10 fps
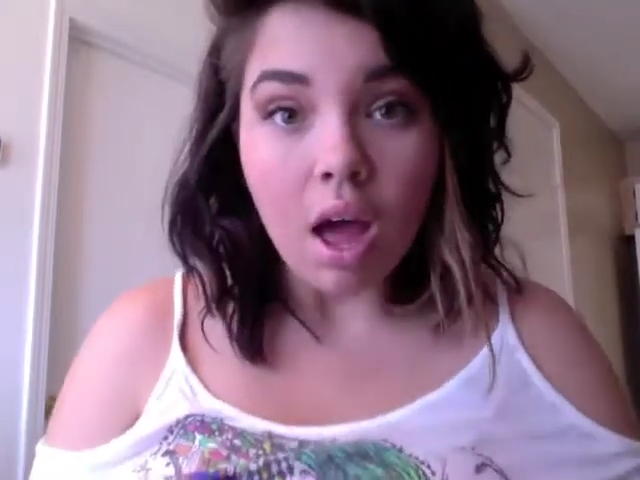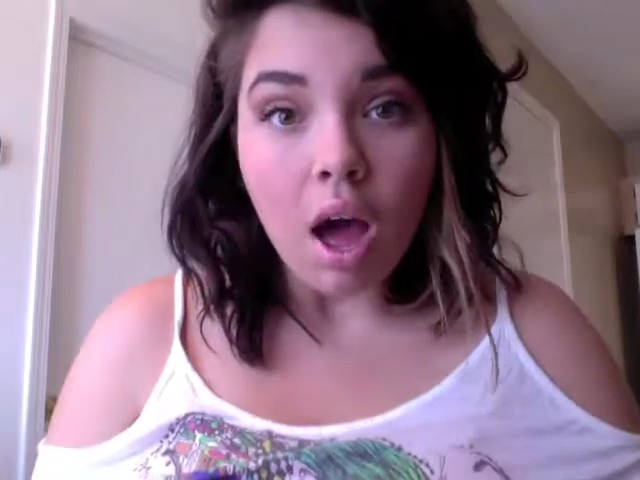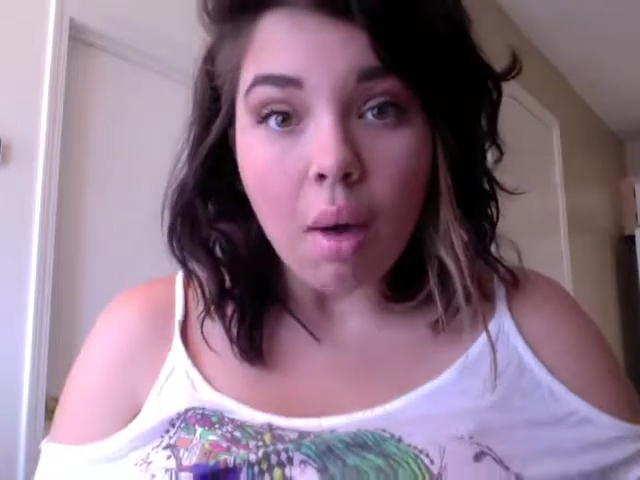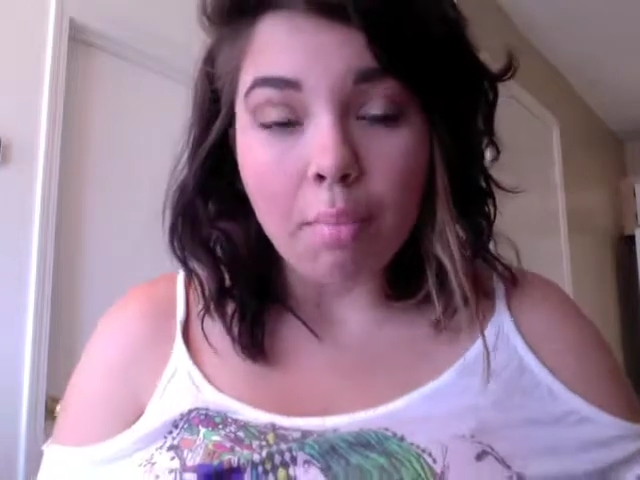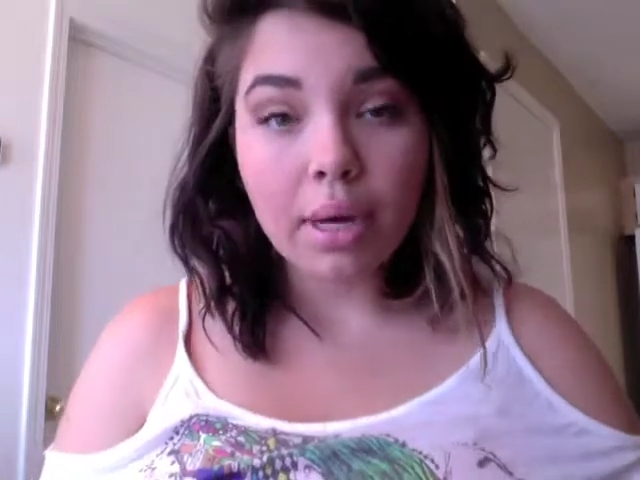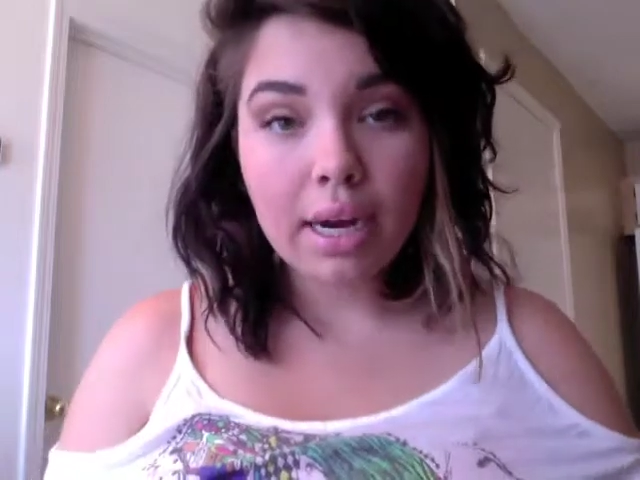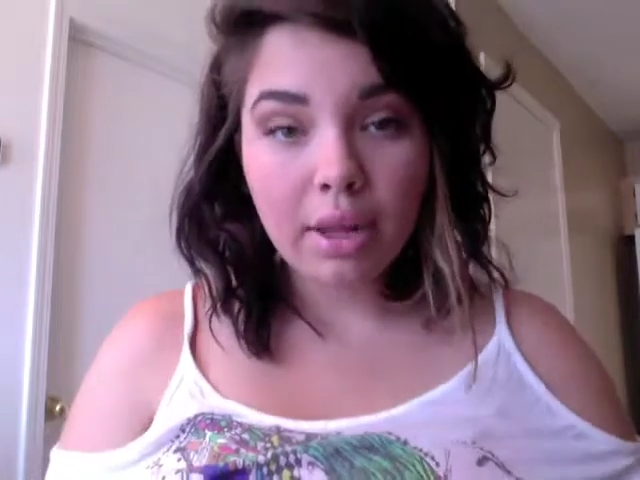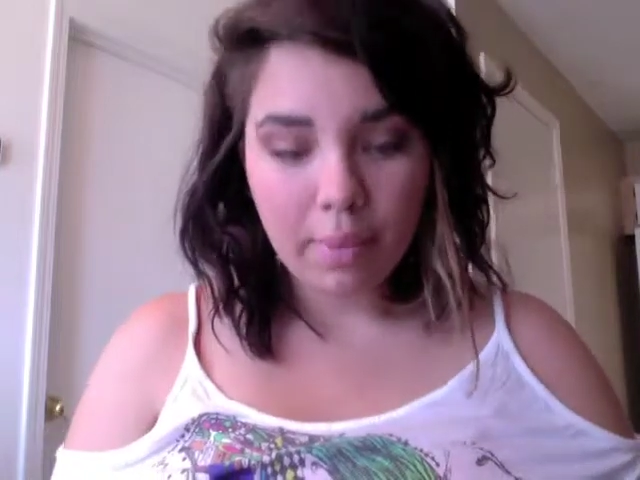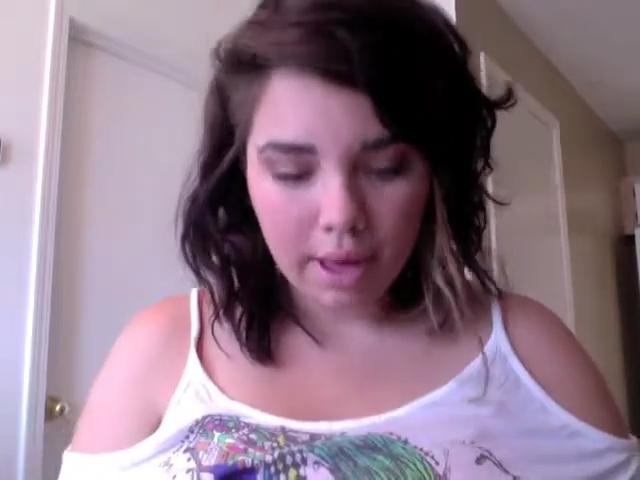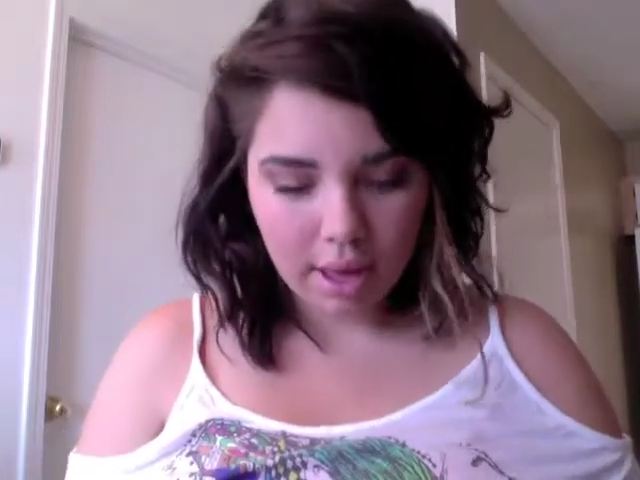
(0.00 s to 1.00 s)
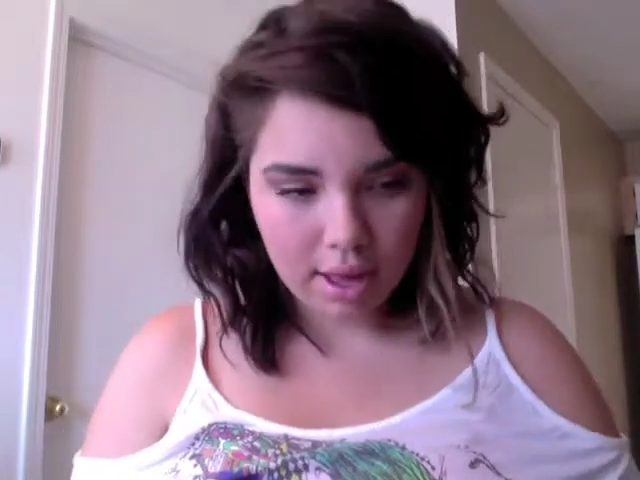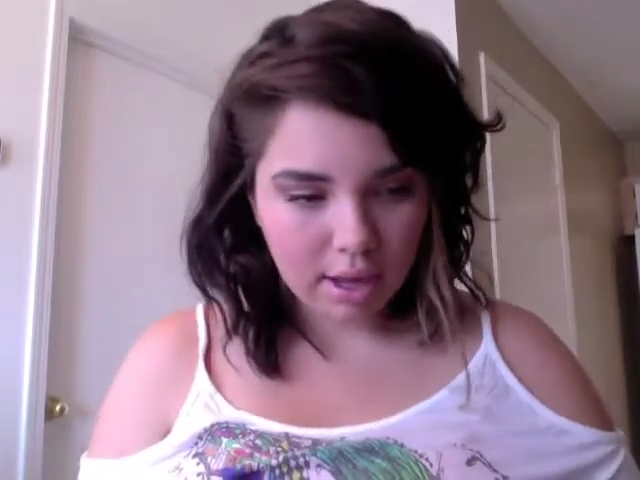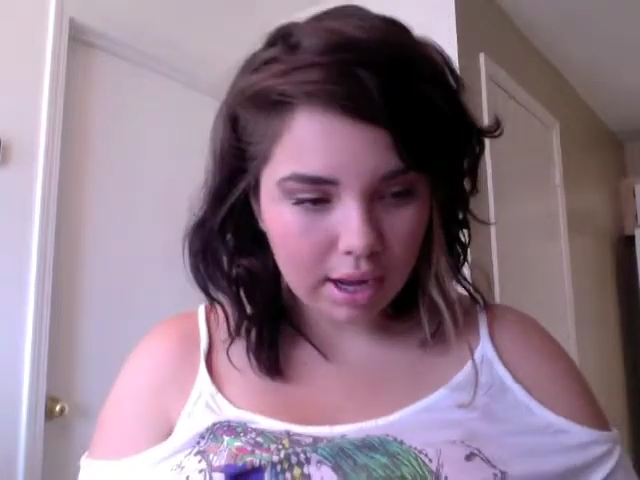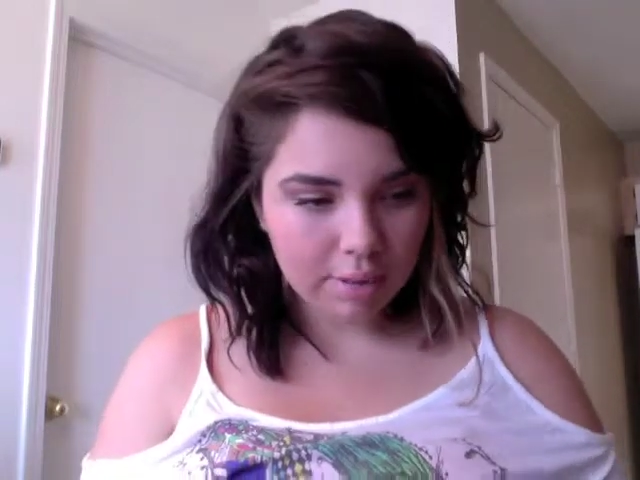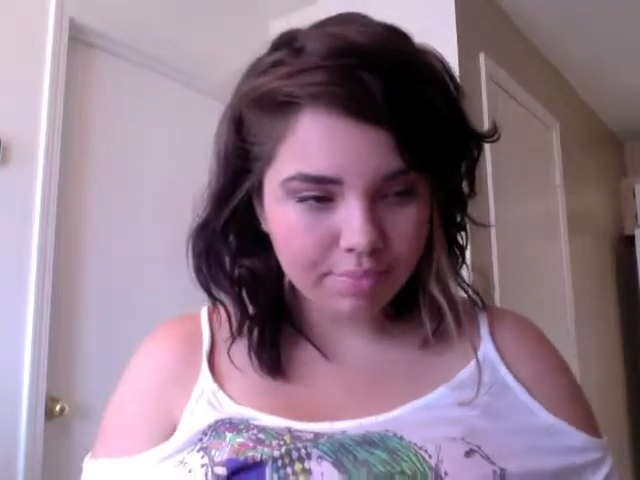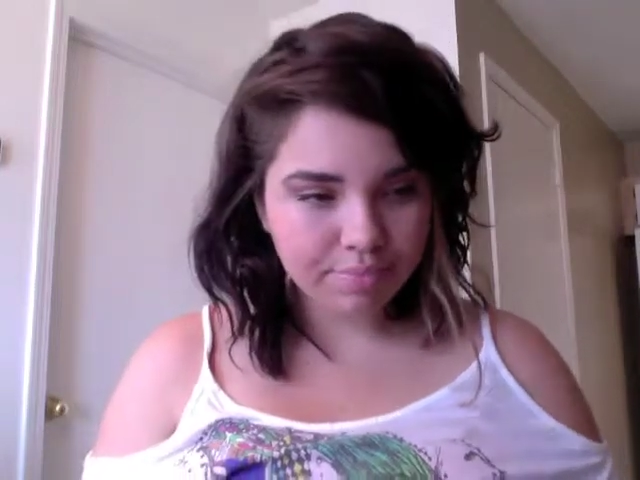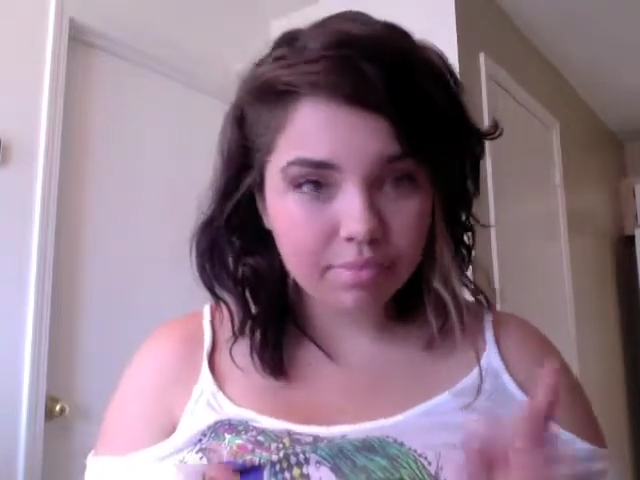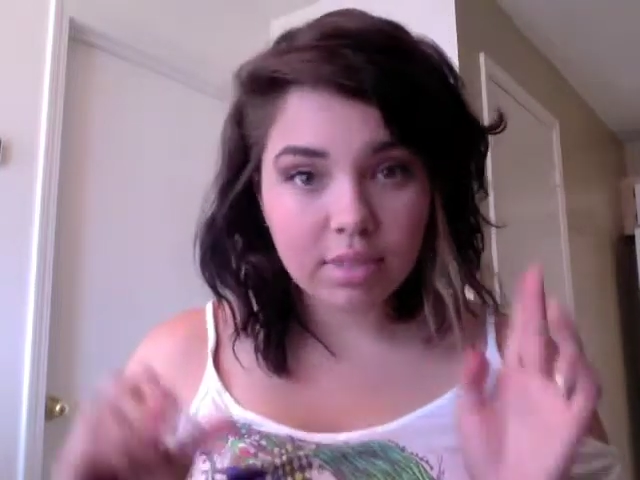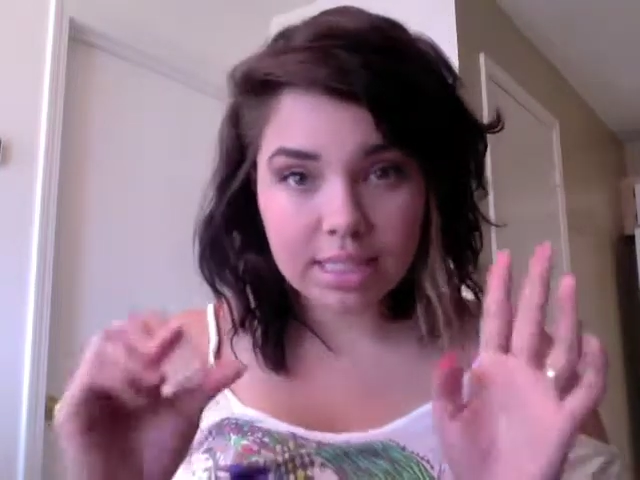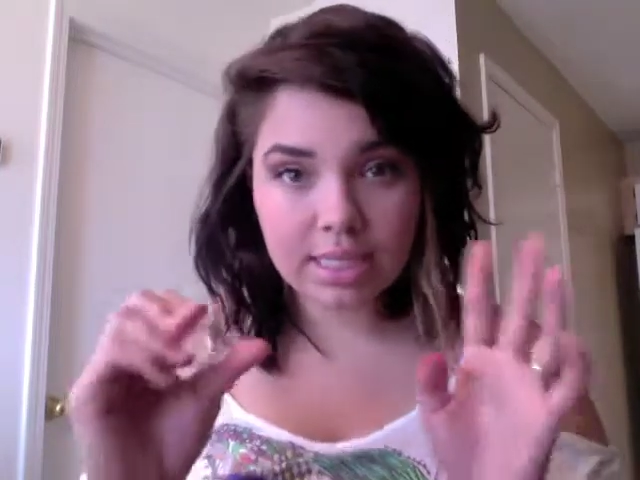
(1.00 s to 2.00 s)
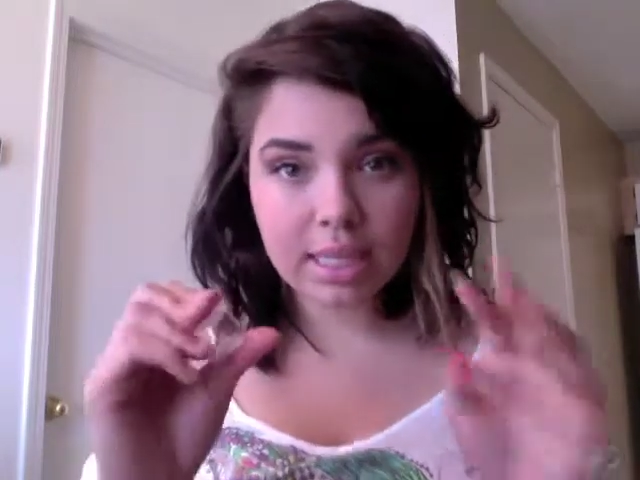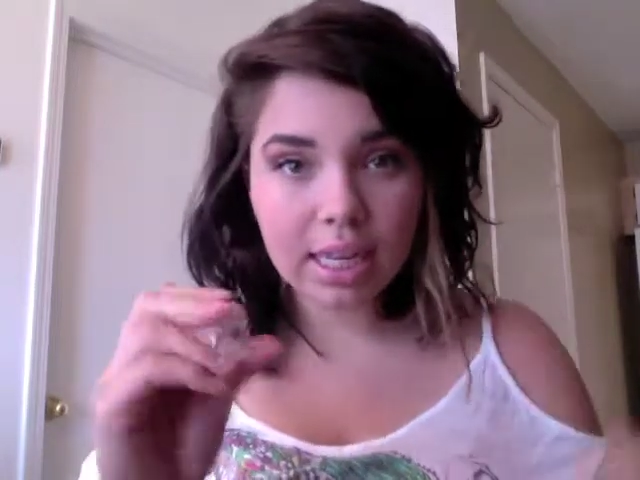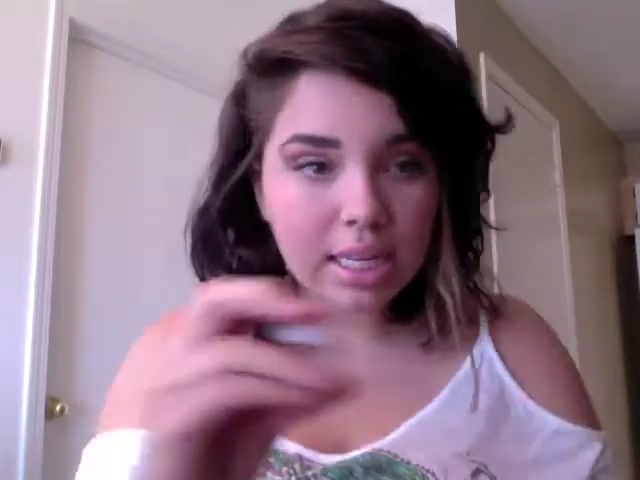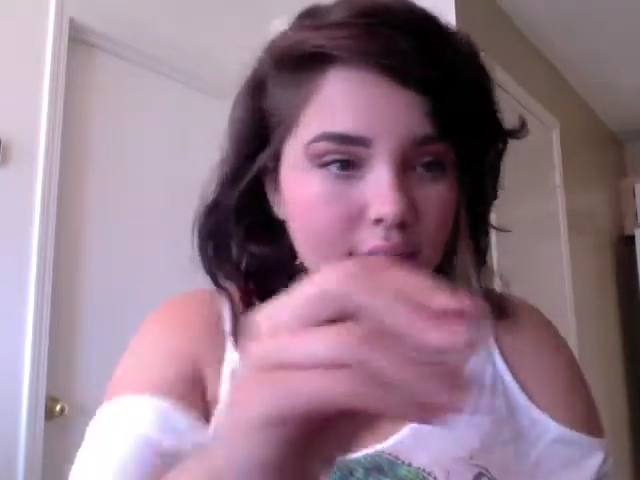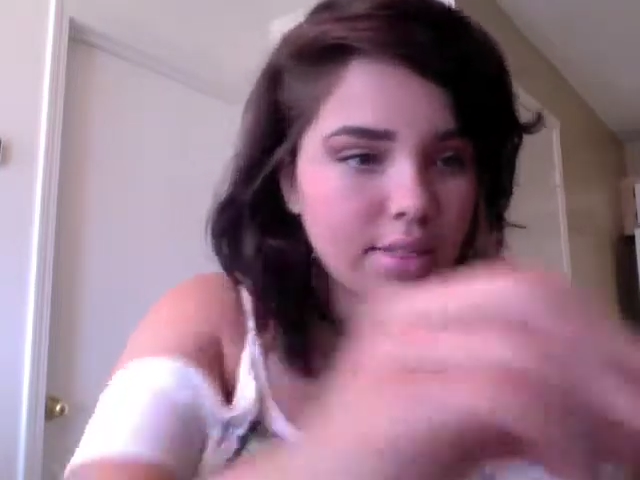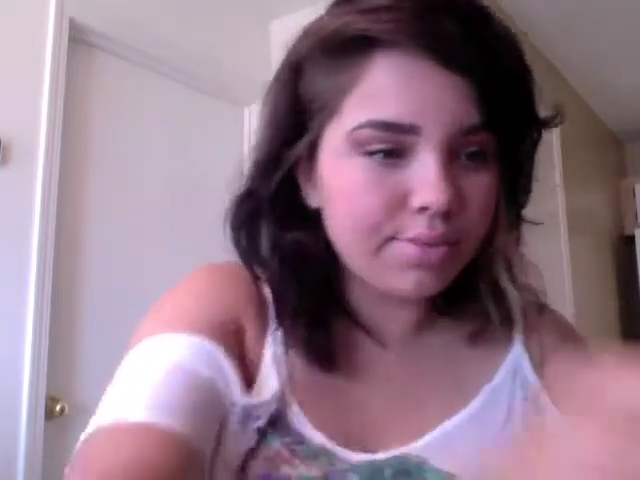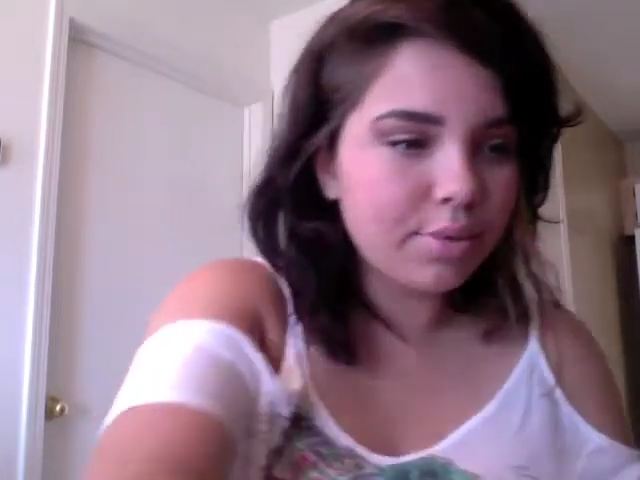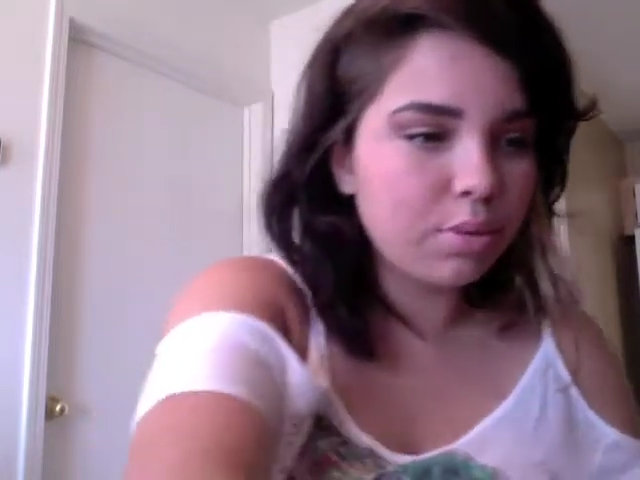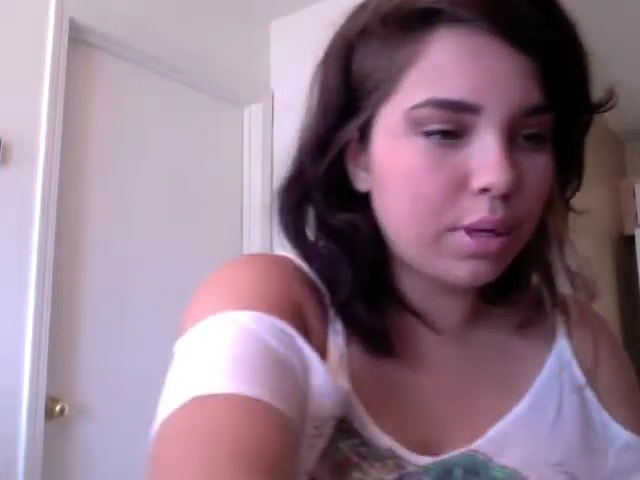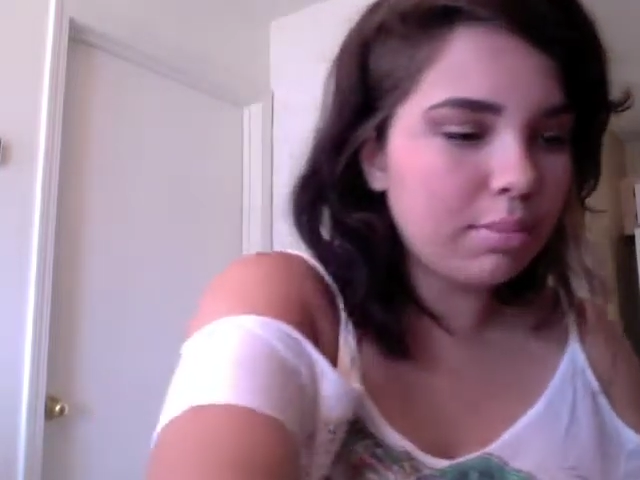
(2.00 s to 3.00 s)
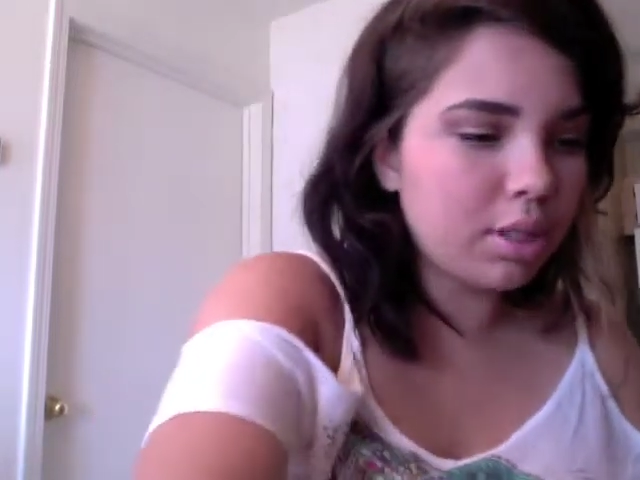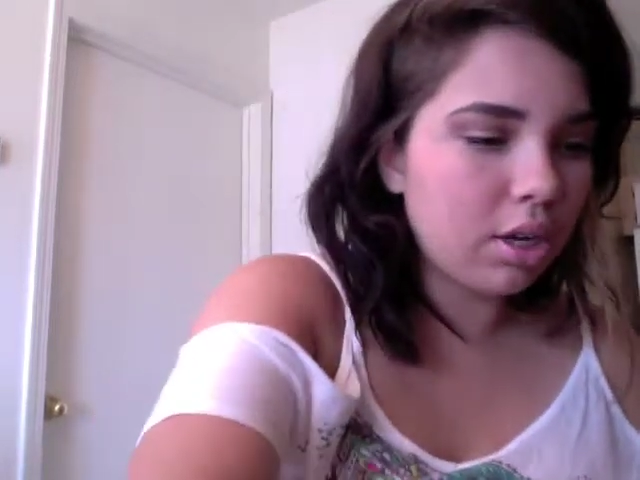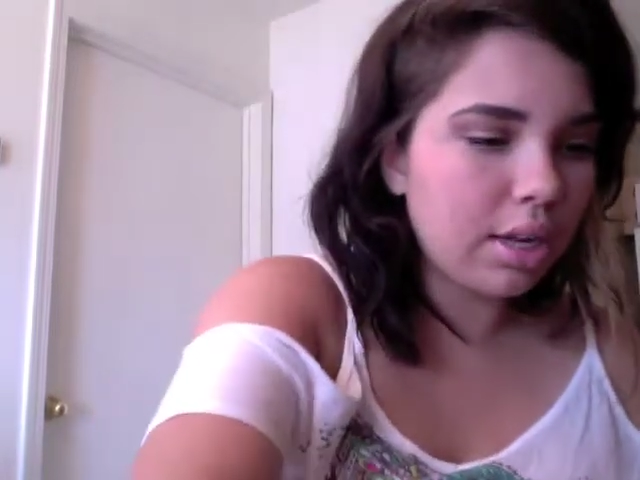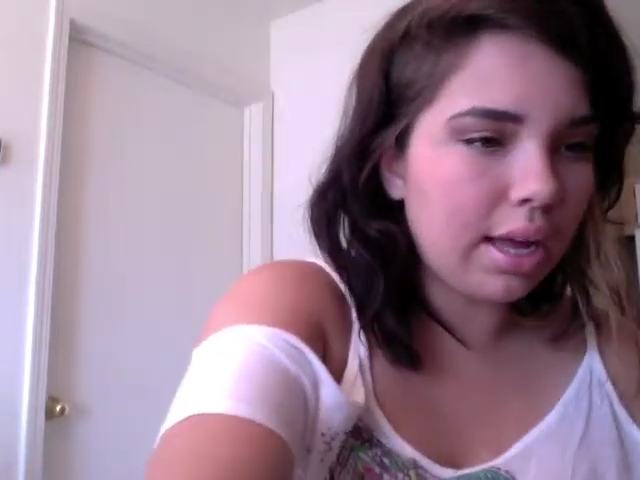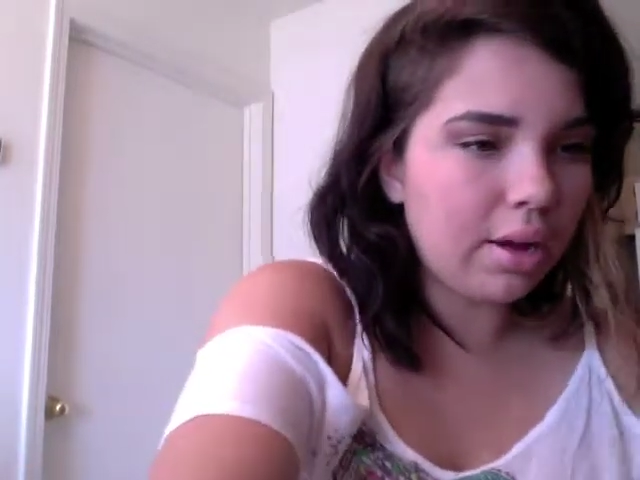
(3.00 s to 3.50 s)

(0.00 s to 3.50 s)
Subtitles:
But anyway, 16 of these is what I'm starting out